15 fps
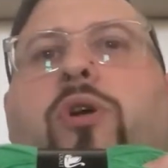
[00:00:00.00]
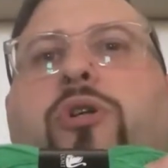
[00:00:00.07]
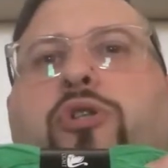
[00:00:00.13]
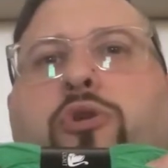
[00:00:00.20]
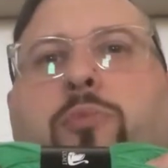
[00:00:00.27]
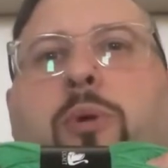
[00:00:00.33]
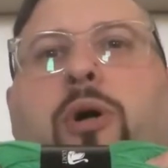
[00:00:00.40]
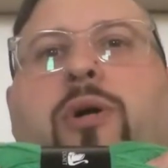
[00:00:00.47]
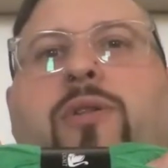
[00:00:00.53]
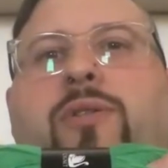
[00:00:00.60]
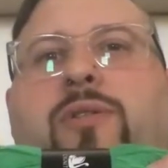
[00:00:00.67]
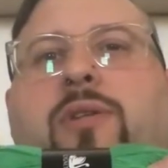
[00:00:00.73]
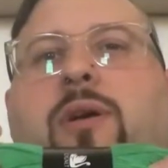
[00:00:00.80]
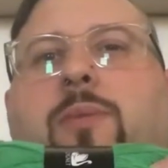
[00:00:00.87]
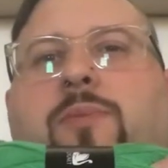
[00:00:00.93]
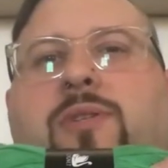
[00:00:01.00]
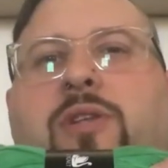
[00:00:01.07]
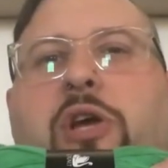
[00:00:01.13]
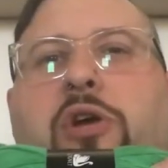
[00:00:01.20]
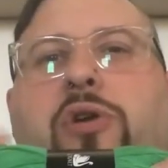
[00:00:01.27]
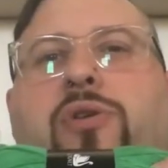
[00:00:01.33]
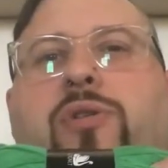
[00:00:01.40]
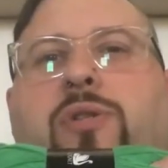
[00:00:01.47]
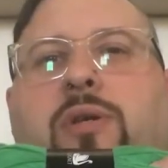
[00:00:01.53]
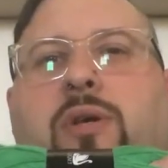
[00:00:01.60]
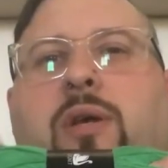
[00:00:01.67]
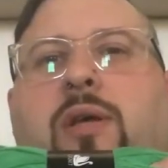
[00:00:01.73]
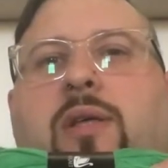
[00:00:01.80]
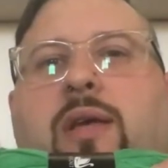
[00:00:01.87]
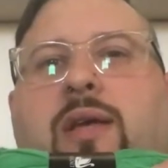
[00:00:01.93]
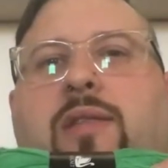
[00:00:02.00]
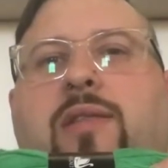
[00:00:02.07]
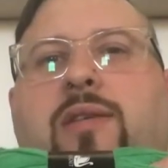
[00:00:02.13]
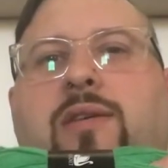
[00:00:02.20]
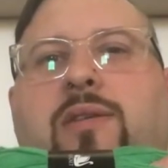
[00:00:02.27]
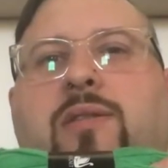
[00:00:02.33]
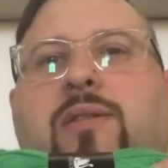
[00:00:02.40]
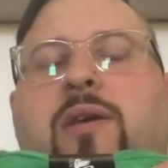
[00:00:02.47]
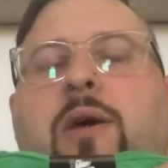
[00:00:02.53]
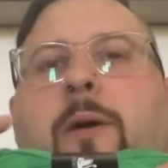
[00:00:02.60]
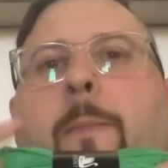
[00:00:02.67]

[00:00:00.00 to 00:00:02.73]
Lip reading: two balls upstairs in this.